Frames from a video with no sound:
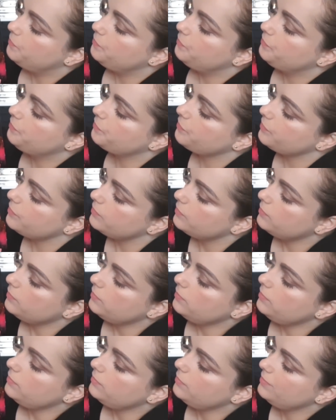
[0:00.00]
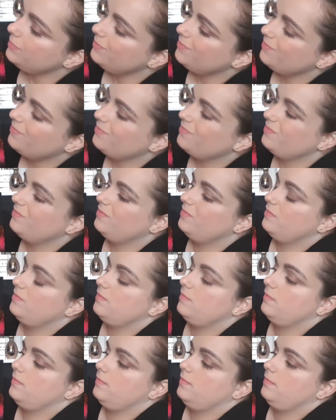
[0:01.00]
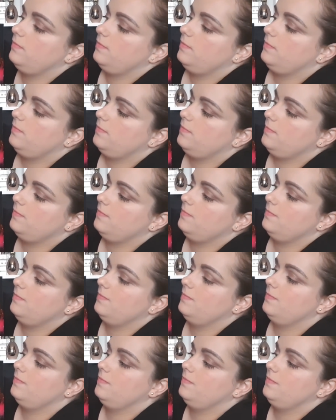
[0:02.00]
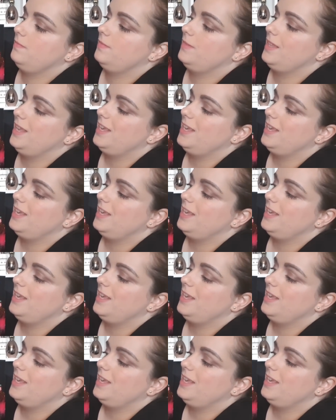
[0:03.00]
No one is speaking in this clip.